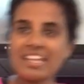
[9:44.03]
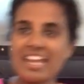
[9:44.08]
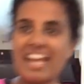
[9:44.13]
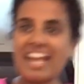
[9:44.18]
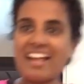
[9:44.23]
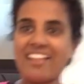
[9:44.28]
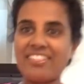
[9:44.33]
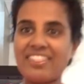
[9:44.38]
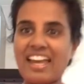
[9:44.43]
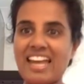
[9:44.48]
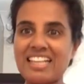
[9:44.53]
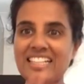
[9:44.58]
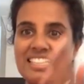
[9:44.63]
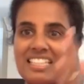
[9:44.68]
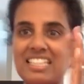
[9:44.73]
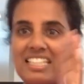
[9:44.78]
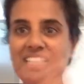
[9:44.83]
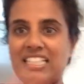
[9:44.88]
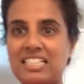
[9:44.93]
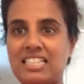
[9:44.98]
And that
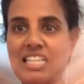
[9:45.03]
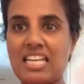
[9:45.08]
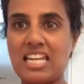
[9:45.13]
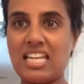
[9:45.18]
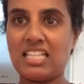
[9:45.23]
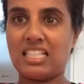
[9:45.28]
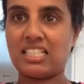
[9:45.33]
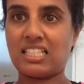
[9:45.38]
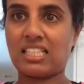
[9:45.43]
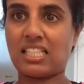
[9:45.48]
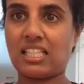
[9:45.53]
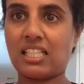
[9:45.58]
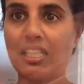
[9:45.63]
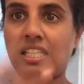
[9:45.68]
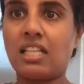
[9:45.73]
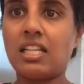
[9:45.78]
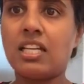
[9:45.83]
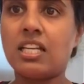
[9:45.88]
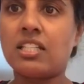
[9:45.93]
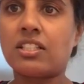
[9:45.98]
is it.
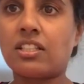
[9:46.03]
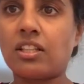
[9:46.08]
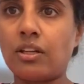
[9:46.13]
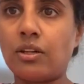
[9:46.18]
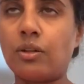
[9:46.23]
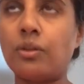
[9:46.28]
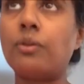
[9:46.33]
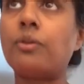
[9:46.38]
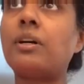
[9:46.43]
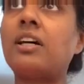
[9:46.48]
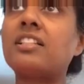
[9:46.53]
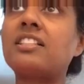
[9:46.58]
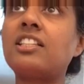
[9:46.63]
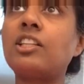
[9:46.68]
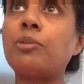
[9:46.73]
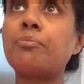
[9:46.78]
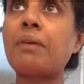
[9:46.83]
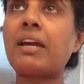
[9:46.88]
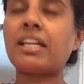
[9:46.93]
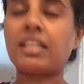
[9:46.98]
So I'll see
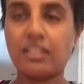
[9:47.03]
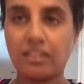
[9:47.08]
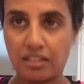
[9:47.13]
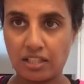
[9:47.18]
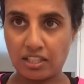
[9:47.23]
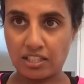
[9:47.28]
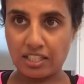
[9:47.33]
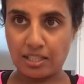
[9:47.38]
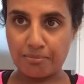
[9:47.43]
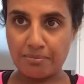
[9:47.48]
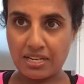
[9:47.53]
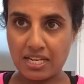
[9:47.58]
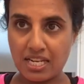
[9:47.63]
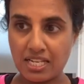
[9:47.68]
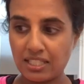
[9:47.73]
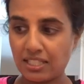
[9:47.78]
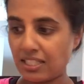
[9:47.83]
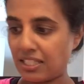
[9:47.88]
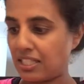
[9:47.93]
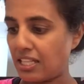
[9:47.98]
you back in 30
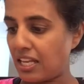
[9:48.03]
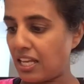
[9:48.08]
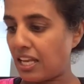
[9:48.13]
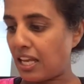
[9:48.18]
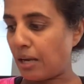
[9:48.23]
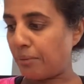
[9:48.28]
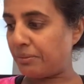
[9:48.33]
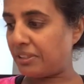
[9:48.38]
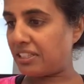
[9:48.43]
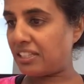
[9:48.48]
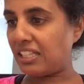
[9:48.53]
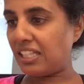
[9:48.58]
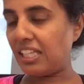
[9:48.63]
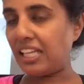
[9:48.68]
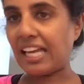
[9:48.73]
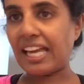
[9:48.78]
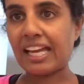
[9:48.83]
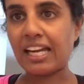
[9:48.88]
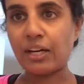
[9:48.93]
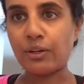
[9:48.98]
minutes and we'll see
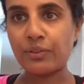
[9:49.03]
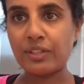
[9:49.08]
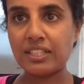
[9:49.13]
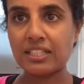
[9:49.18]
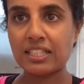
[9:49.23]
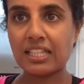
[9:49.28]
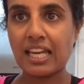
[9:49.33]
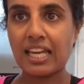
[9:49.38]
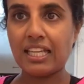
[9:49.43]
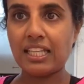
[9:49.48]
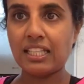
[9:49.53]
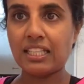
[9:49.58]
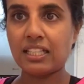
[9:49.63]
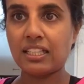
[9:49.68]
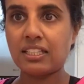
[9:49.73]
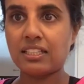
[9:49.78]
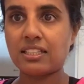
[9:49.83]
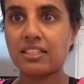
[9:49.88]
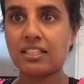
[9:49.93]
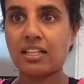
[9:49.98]
how this cake
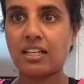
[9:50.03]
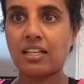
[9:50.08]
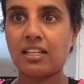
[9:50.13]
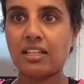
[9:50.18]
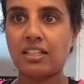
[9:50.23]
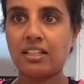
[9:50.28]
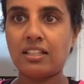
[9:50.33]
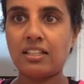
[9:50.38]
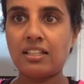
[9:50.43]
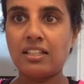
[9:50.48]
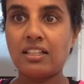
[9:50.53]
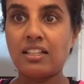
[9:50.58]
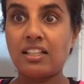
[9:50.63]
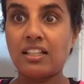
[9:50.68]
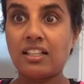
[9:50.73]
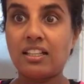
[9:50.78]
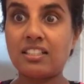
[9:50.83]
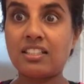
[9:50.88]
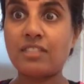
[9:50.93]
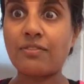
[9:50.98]
has
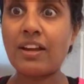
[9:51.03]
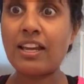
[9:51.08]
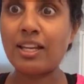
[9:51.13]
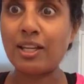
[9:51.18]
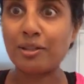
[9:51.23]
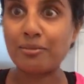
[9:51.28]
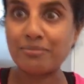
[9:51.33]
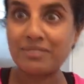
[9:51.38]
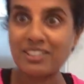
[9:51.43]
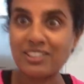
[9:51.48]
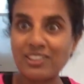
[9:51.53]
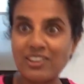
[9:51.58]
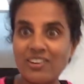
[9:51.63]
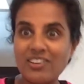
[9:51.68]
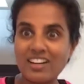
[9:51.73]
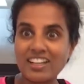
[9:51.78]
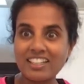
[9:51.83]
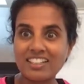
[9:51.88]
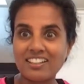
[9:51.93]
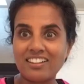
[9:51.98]
developed. All
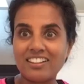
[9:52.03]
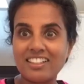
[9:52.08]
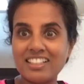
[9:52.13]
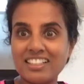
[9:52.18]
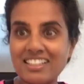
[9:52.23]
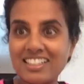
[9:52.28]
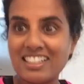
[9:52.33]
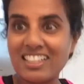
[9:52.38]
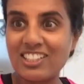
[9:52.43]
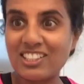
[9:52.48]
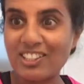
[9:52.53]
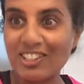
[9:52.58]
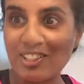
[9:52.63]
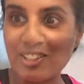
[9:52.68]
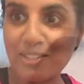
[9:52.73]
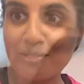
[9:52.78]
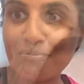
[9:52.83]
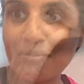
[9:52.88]
right, guys, see you soon.